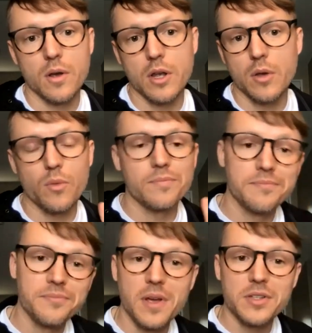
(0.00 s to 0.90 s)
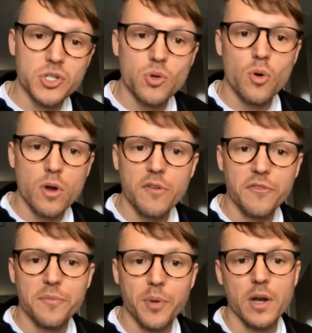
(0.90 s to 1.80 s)
It's sort
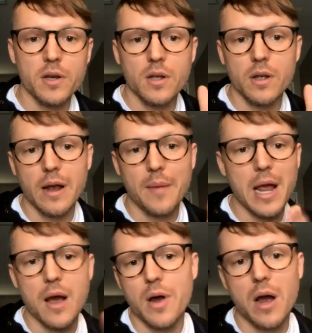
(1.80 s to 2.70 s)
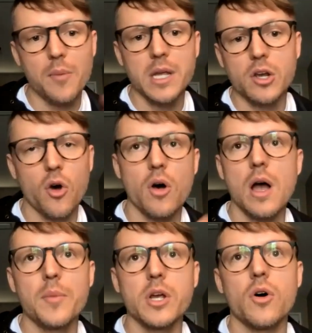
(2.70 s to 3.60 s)
of, but I mean, how many
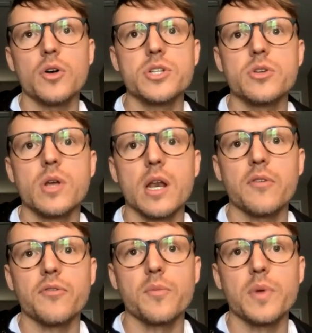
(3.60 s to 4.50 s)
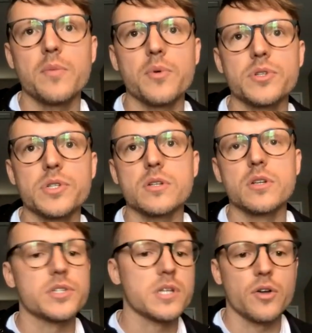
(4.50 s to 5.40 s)
calls are you getting from people, you
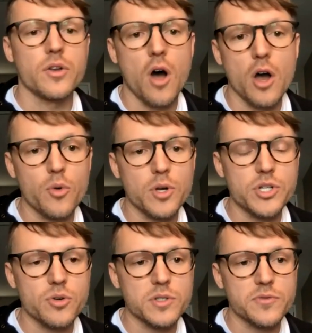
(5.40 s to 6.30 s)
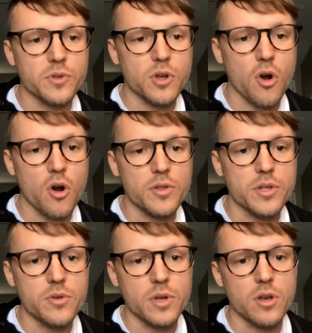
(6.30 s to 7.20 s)
know, selling auto insurance for the car that
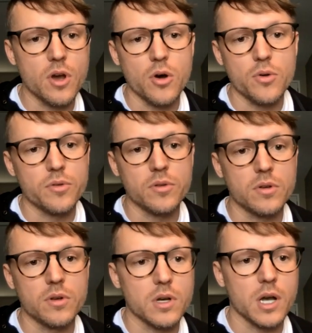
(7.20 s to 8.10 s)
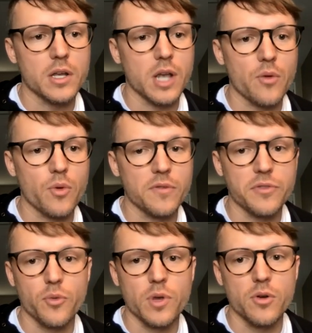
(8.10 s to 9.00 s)
you didn't own, you got rid of
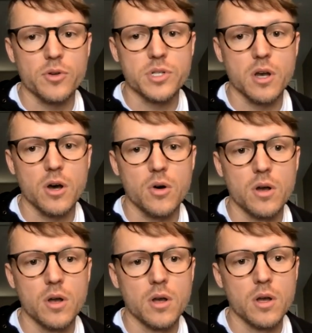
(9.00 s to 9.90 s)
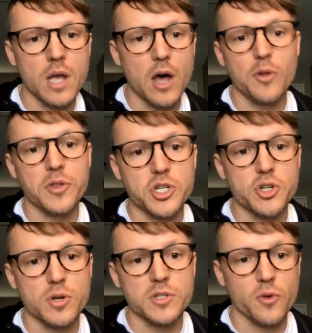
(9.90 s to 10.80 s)
3 years ago, health
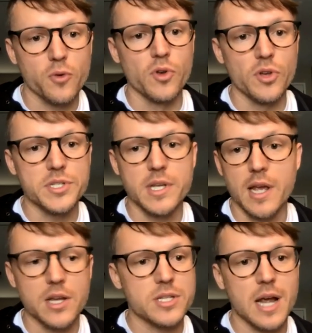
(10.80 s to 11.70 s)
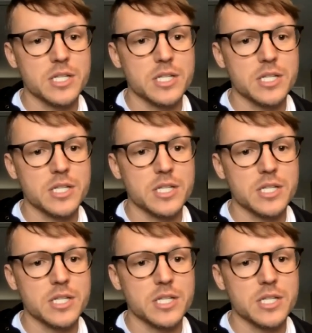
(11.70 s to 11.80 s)
insurance for real estate agents? I